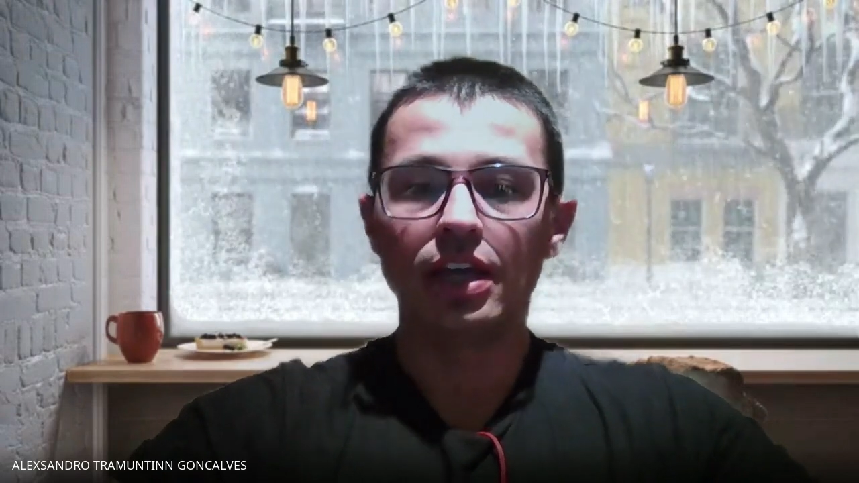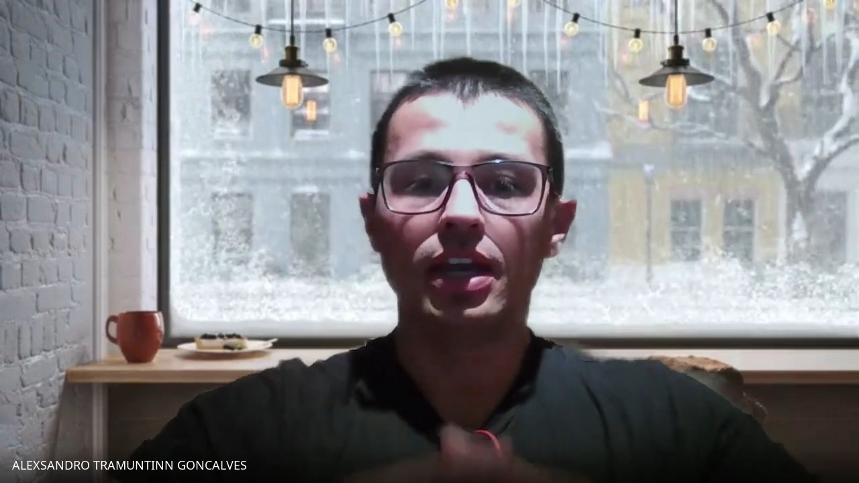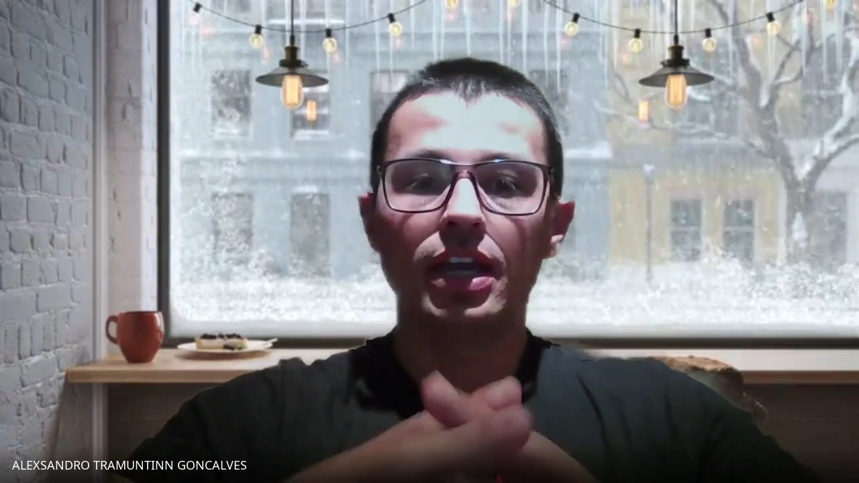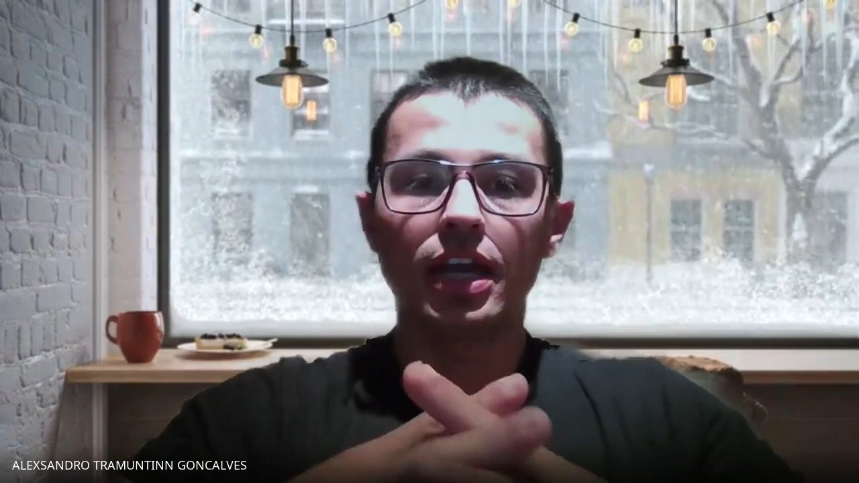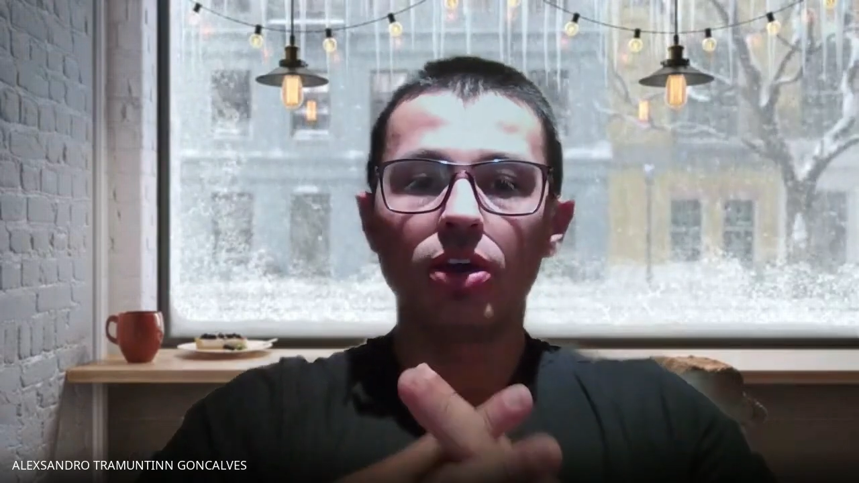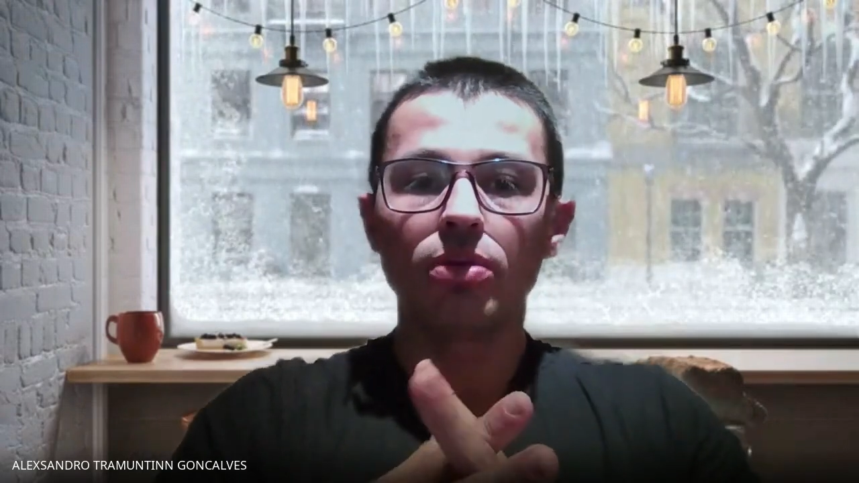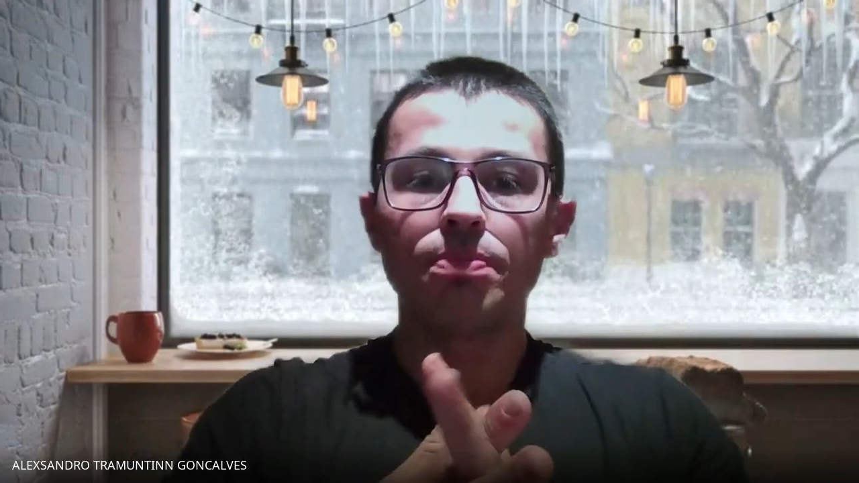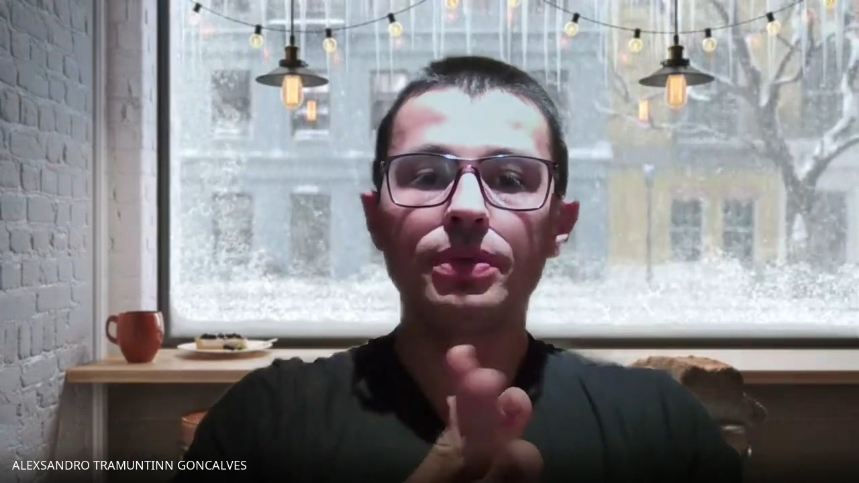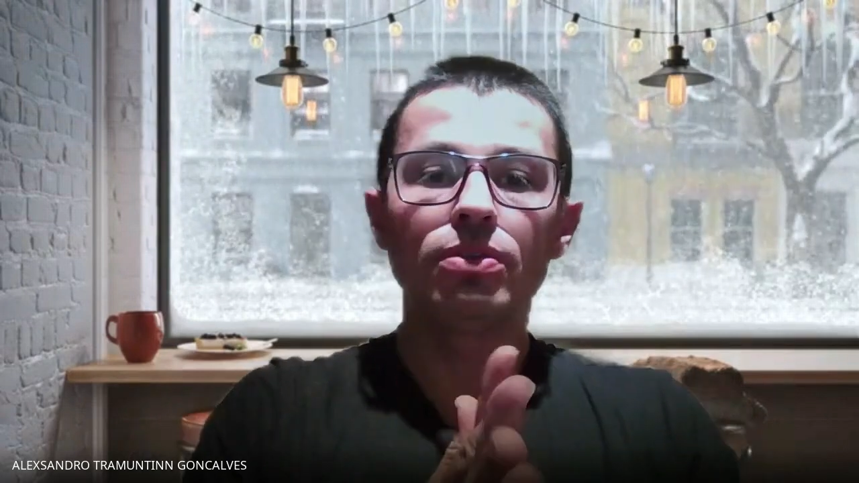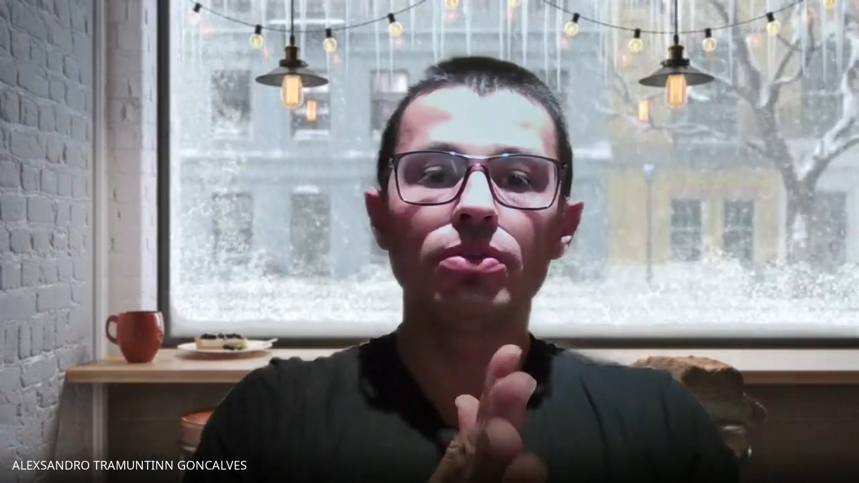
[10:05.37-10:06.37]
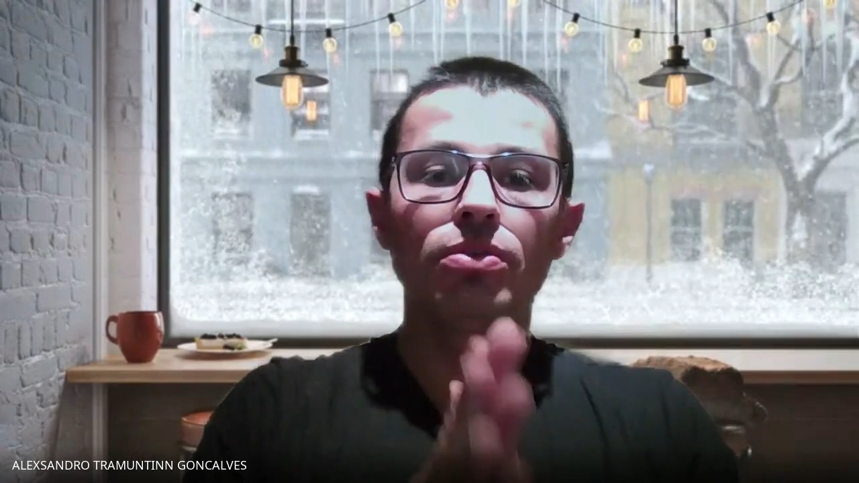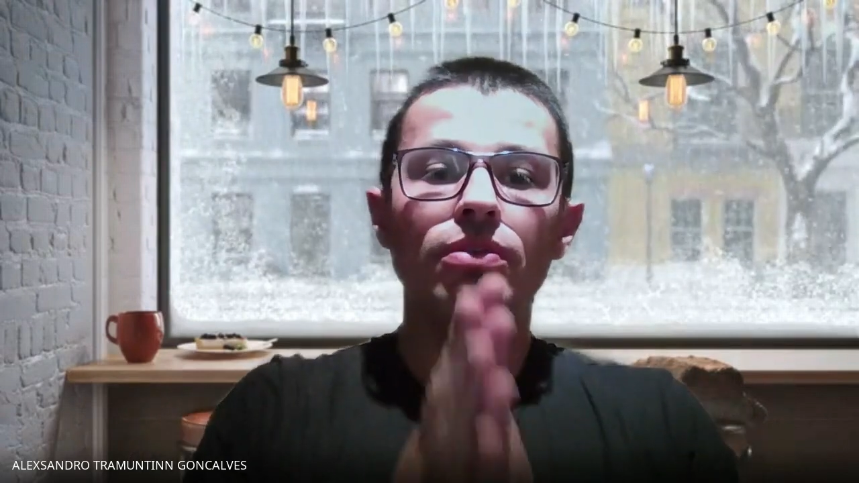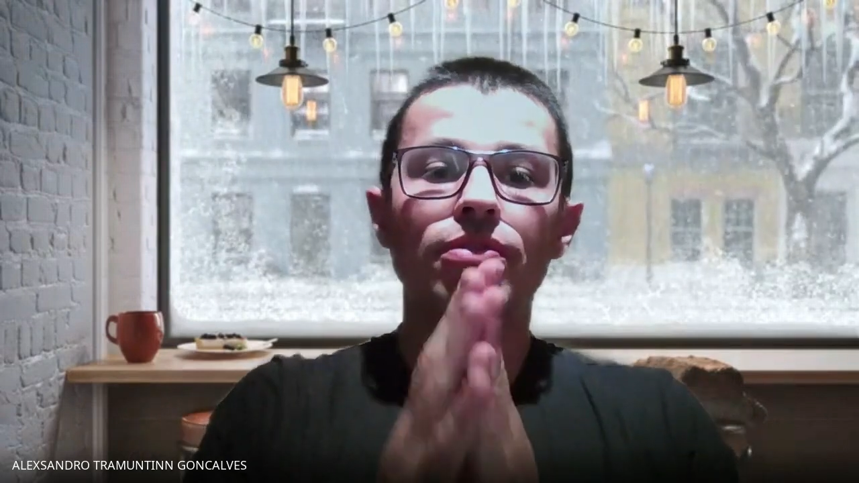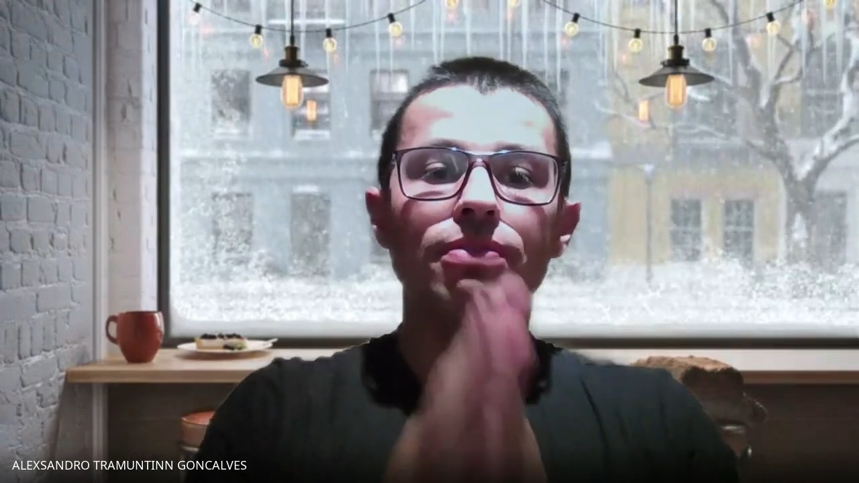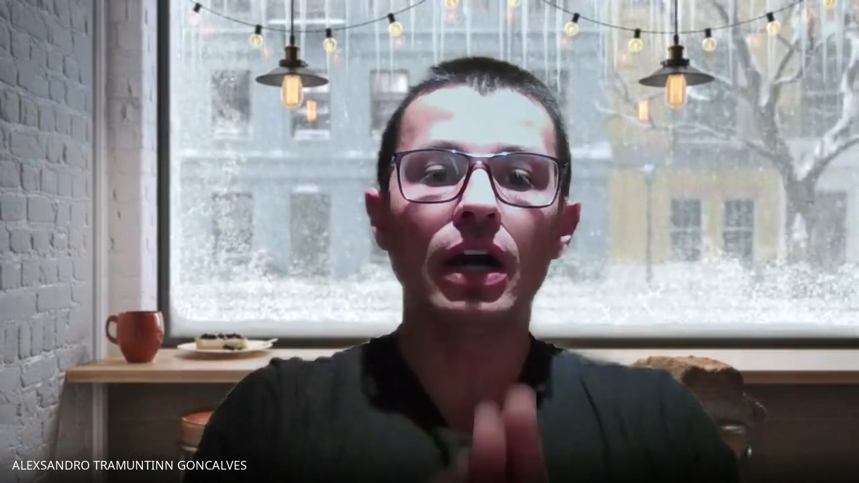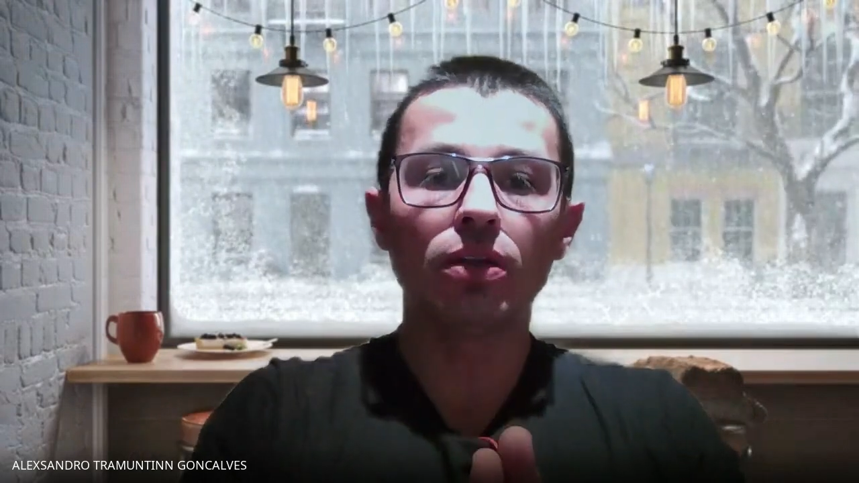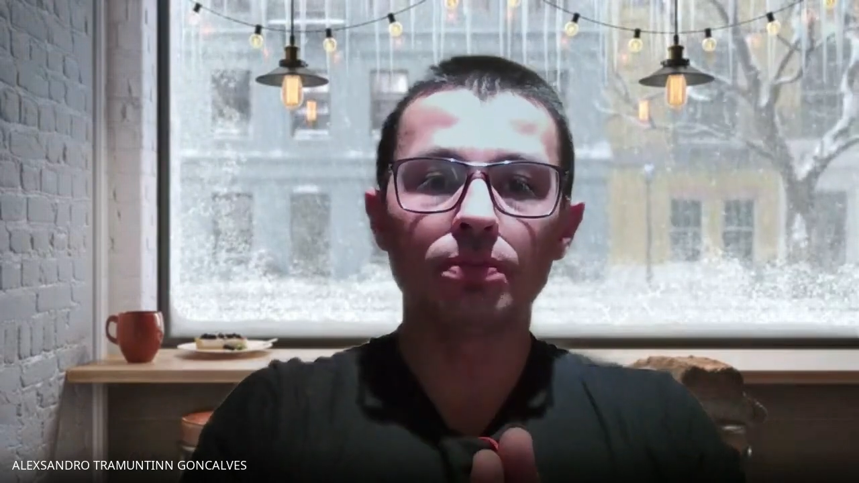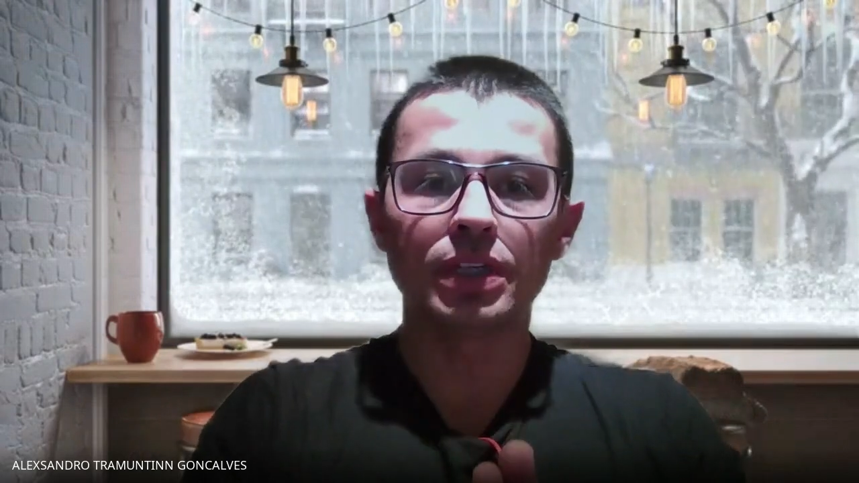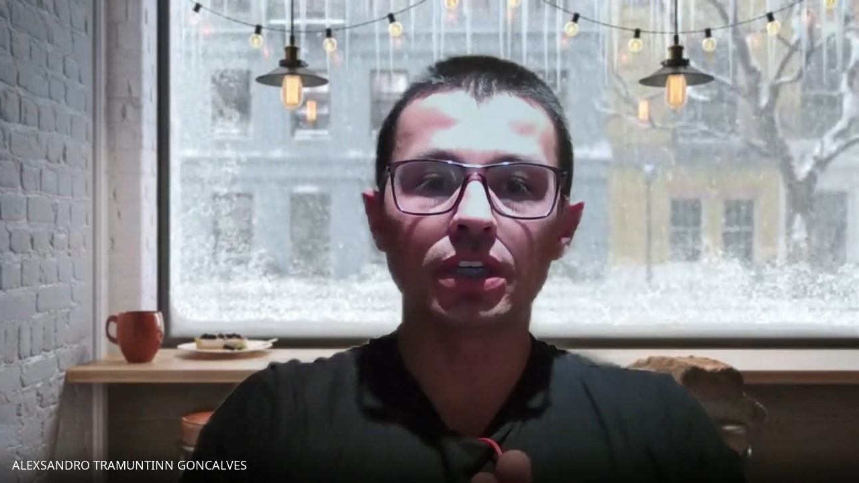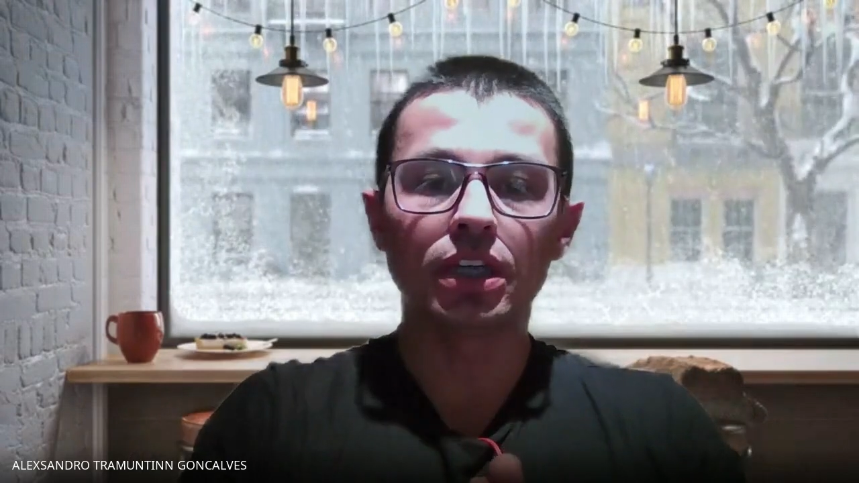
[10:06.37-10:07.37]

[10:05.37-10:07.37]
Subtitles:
And I hope you follow me,